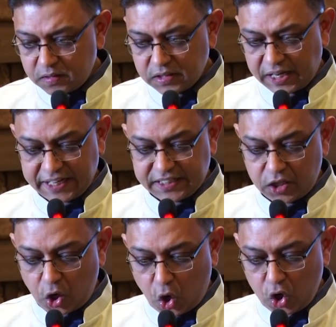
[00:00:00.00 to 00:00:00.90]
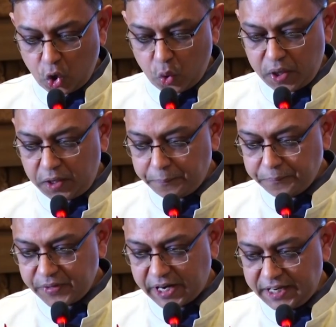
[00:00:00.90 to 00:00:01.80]
connected all over,
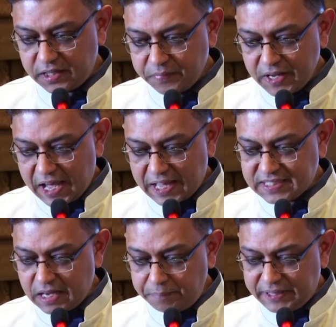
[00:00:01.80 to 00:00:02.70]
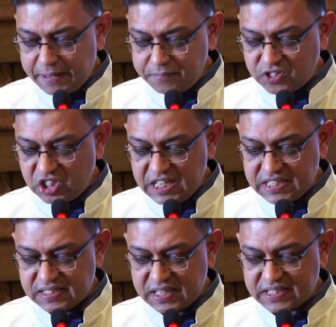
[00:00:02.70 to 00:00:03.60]
right? And sometimes
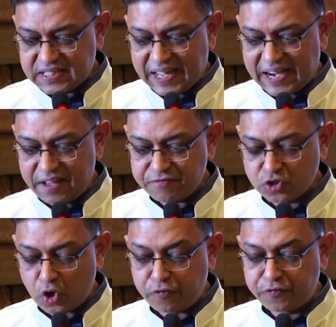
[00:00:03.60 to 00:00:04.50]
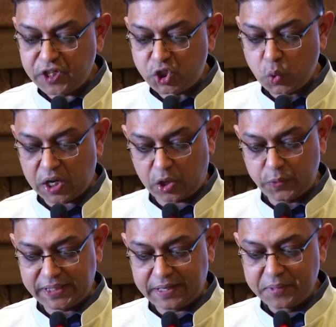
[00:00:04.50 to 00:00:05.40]
these cysts can have soft tissue
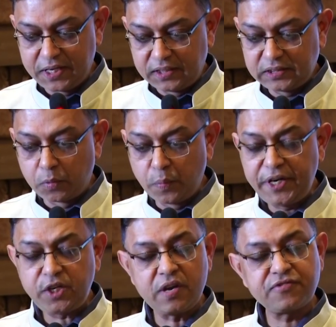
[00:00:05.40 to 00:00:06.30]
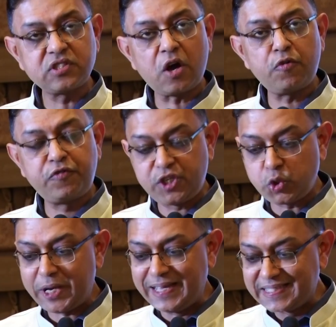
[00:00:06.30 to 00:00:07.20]
around them. The moment you have soft
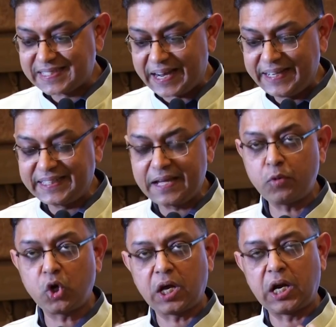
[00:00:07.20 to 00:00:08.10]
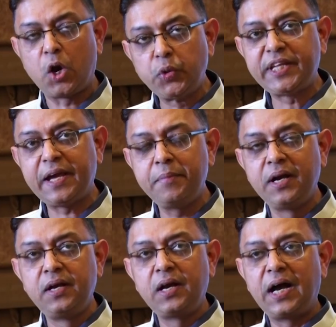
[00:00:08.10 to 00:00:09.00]
tissue inside them or around them,
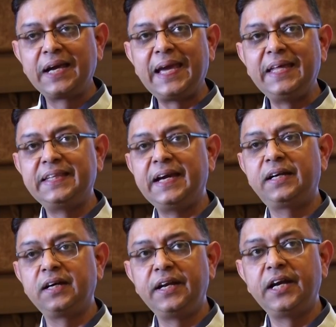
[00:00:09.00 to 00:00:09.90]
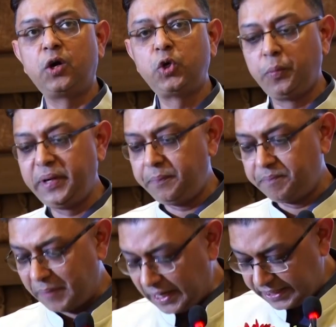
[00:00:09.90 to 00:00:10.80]
again they are turning out to be
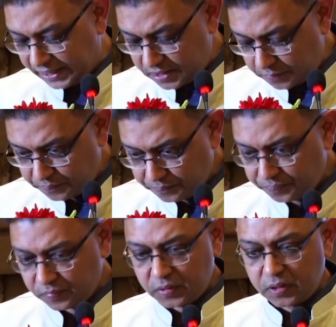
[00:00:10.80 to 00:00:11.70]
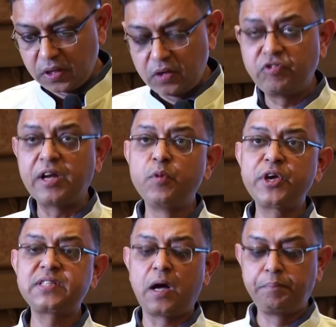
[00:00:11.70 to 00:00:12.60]
malignant. One more
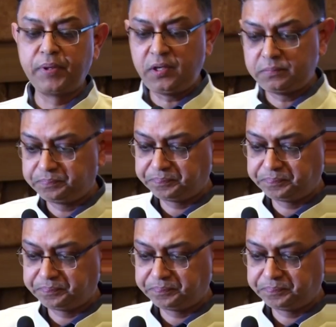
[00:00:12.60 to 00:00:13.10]
example.